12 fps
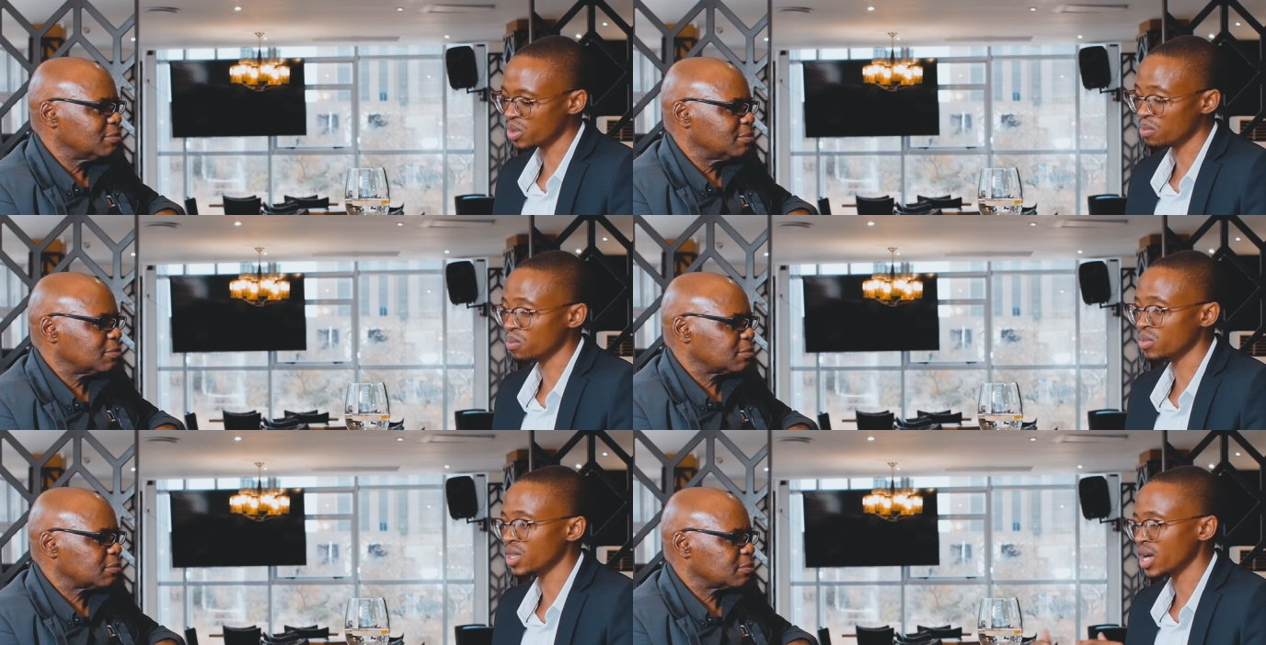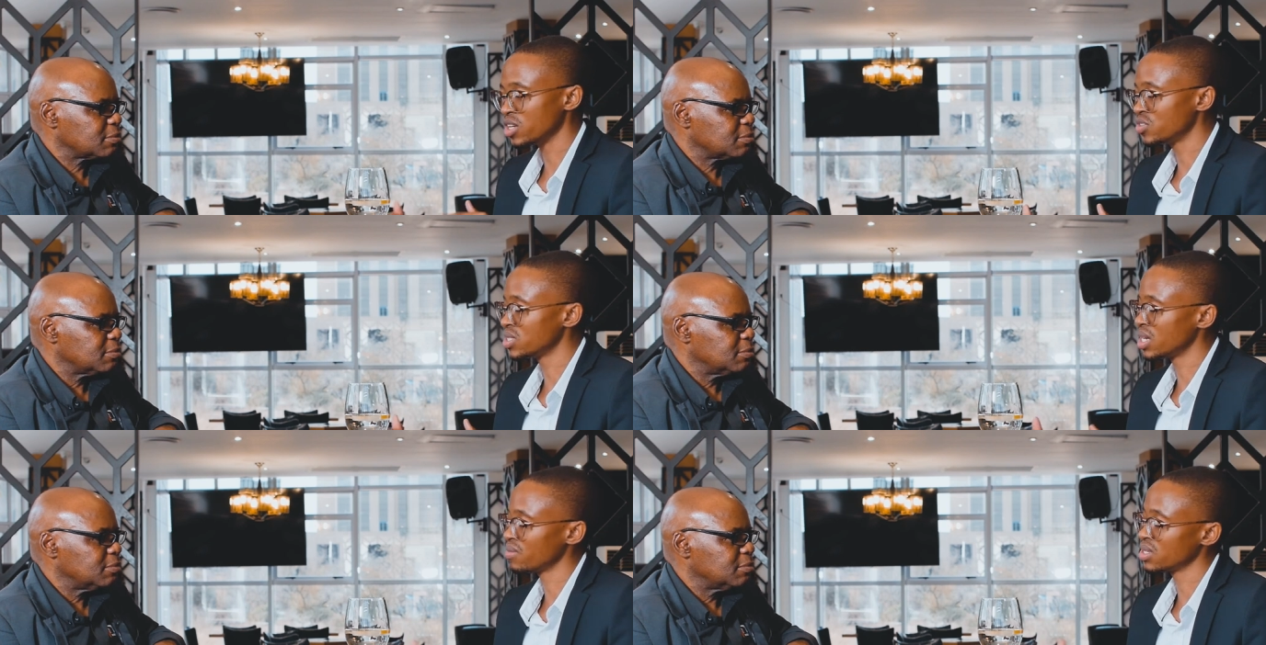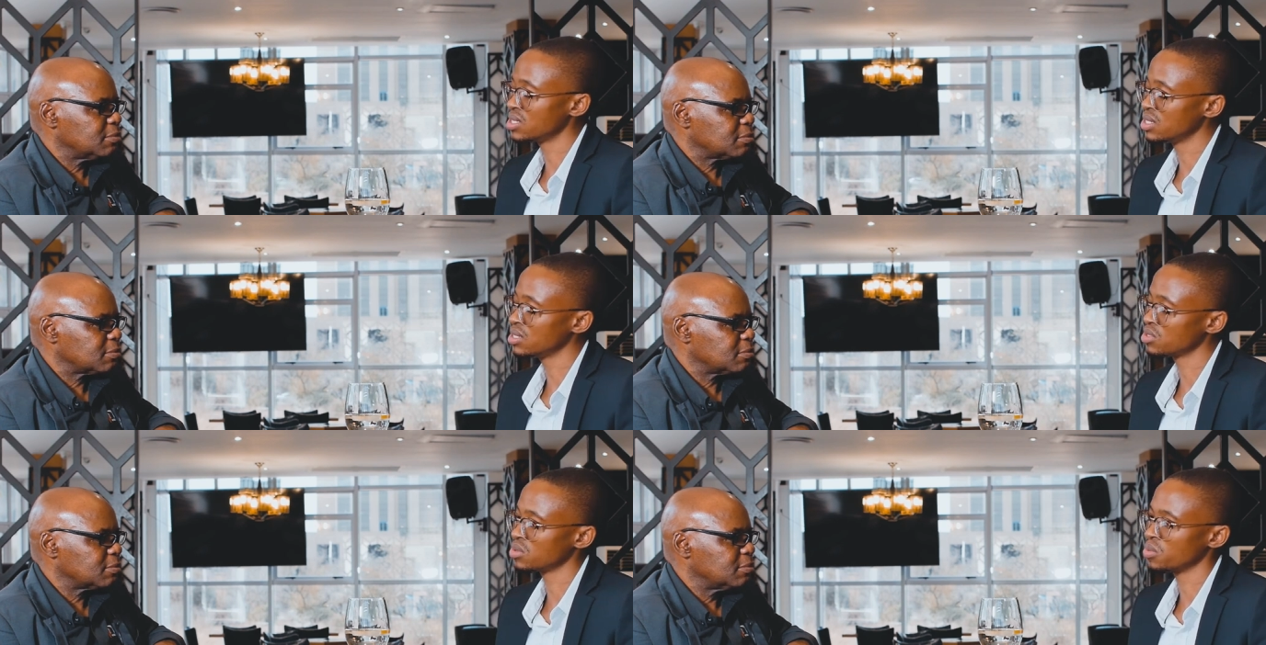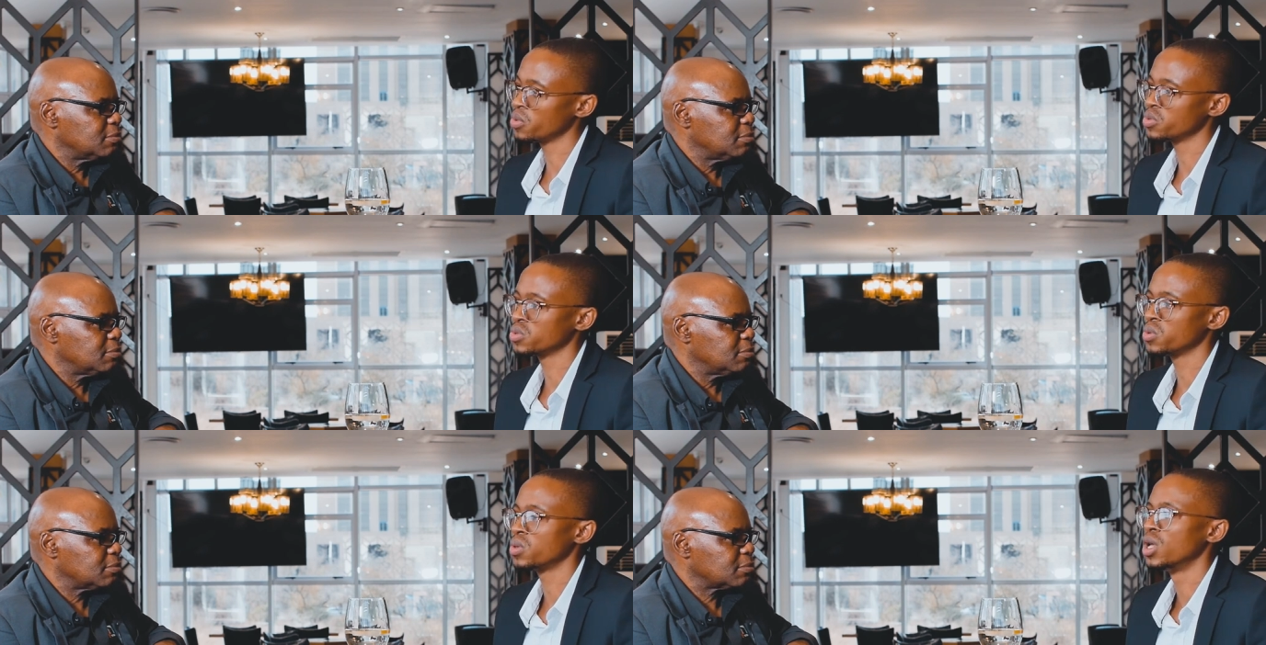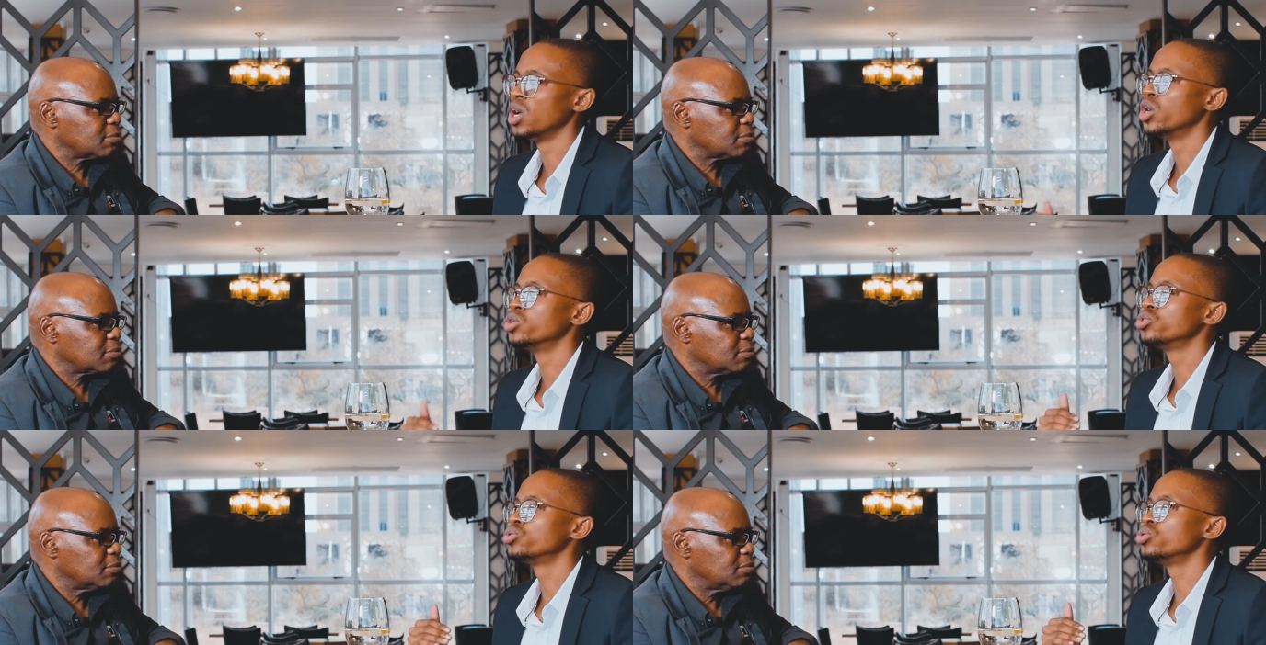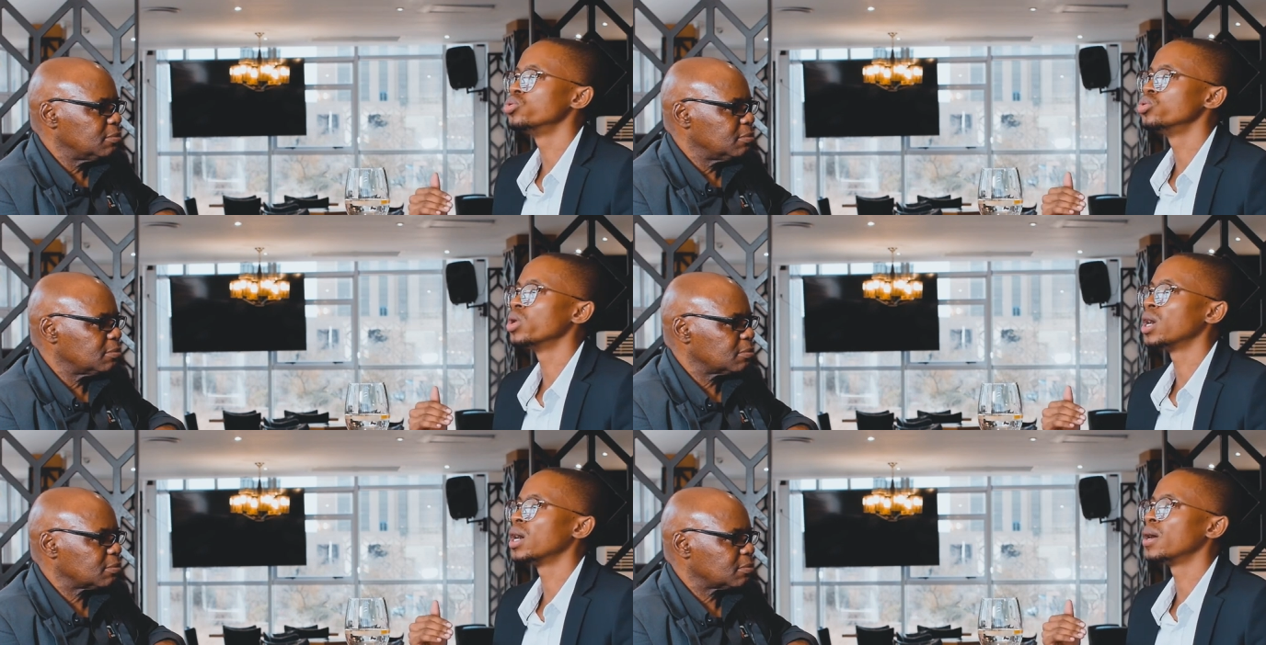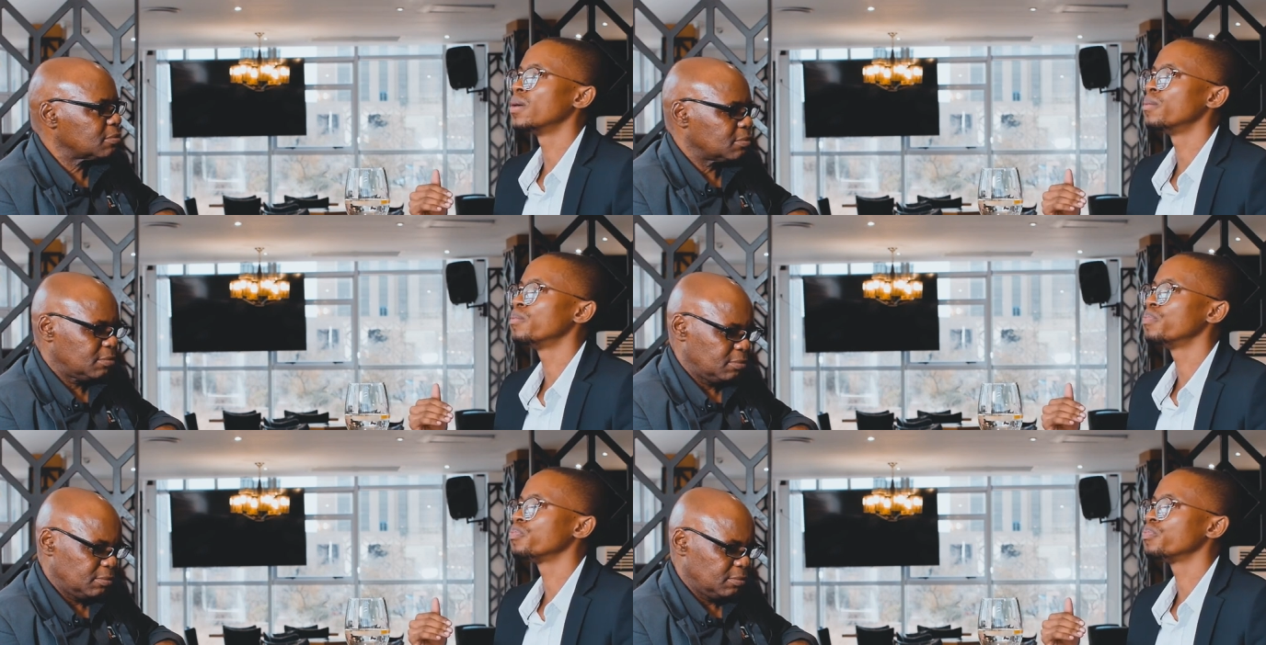Speaker 1: or the, the countries that have acceded to the protocol to um,